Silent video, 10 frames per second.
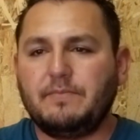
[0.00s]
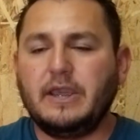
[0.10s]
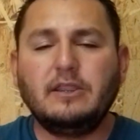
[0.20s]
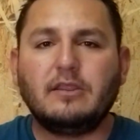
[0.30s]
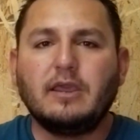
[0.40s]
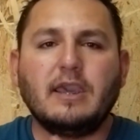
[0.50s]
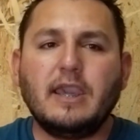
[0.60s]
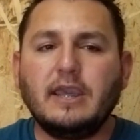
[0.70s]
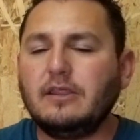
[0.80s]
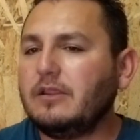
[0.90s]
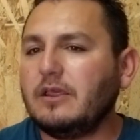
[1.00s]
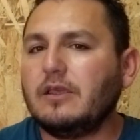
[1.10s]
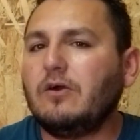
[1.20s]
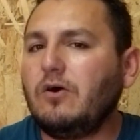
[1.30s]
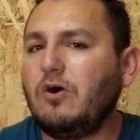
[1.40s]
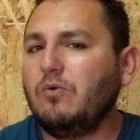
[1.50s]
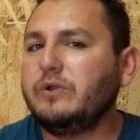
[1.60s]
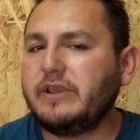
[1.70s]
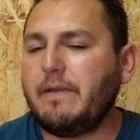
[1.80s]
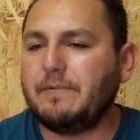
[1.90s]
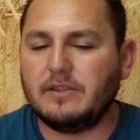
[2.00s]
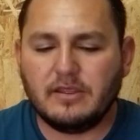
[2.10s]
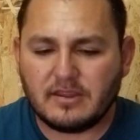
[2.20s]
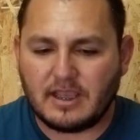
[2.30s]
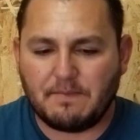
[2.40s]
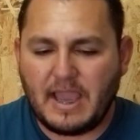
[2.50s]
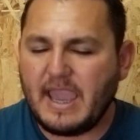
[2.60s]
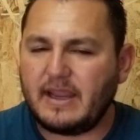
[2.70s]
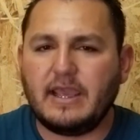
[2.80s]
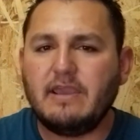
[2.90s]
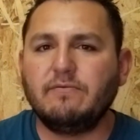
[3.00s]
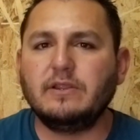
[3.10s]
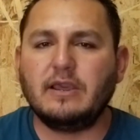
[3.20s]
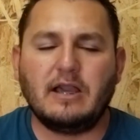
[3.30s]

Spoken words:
anything always happens. This time I had everything.